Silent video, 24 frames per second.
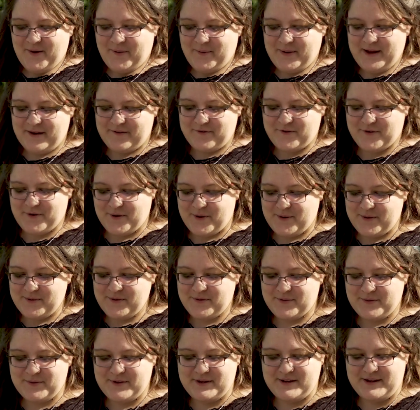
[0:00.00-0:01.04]
We have grown
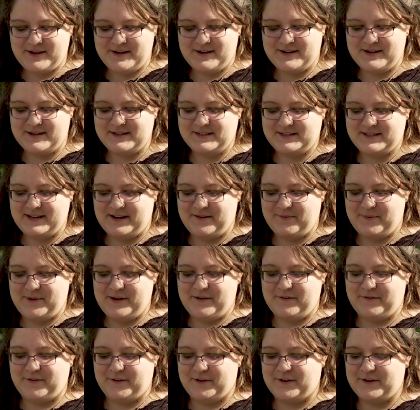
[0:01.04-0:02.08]
through the years and we
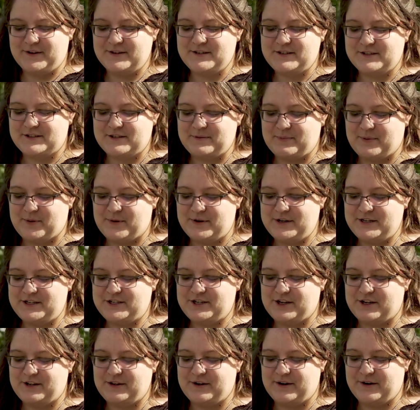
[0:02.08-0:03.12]
have learned to support
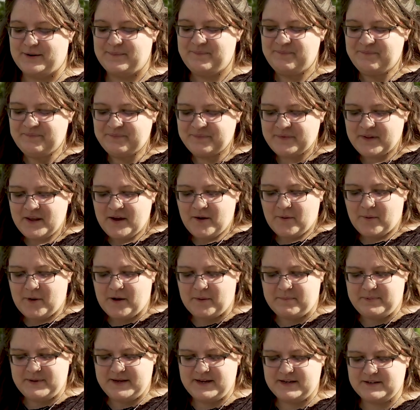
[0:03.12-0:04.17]
each other
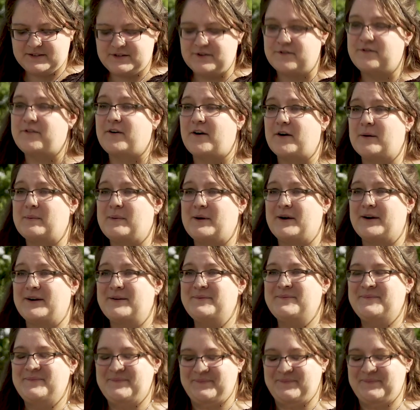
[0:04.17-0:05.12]
while being so far apart.